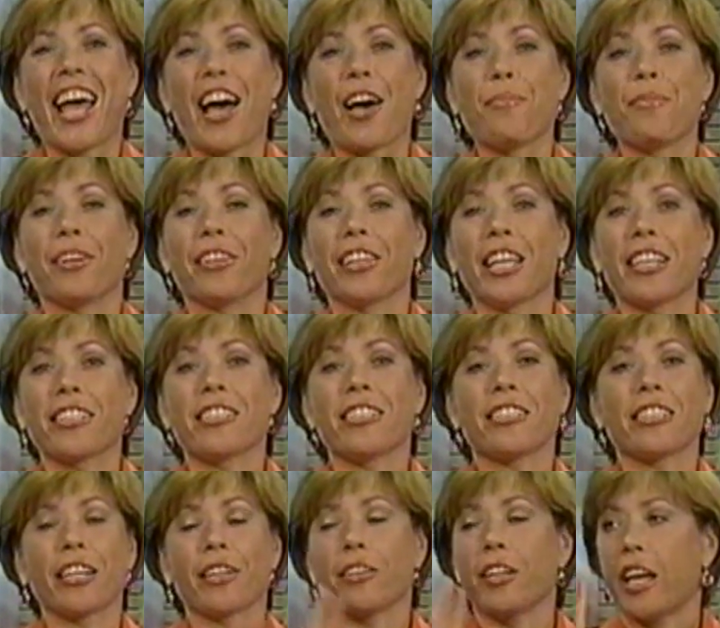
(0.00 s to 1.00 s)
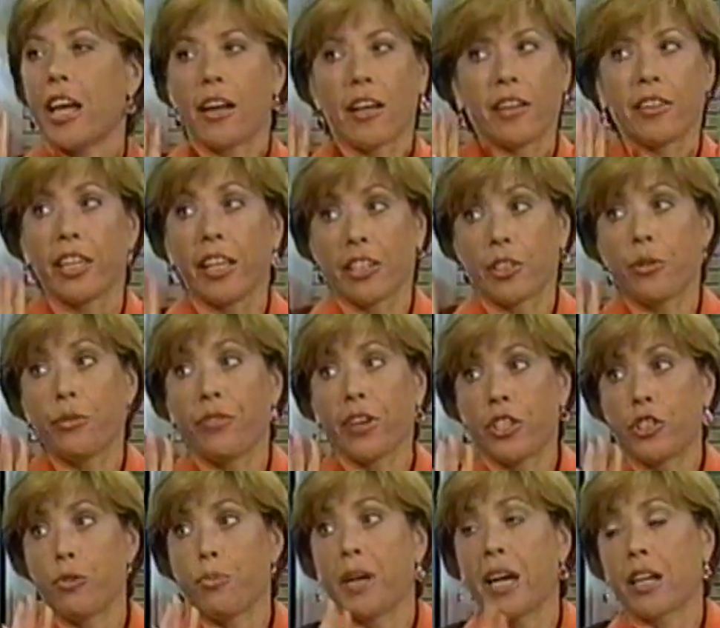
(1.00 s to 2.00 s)
Alexis, I'd like to
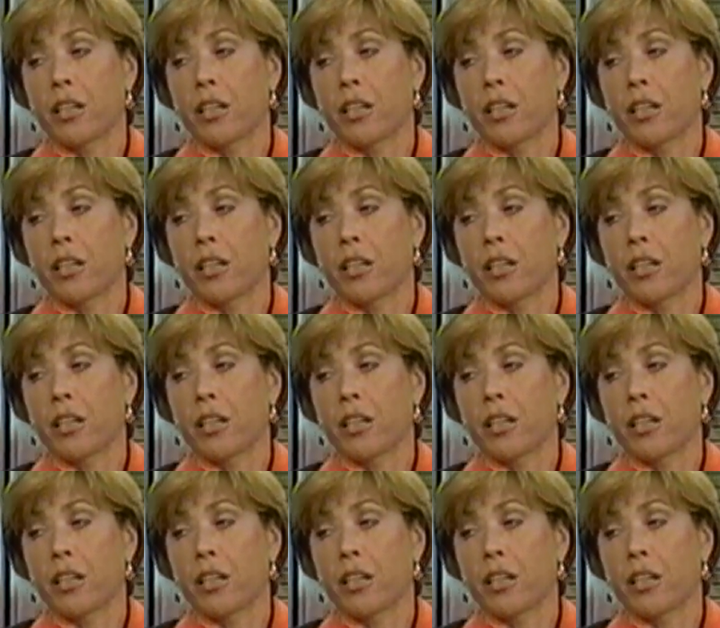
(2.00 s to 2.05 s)
invite you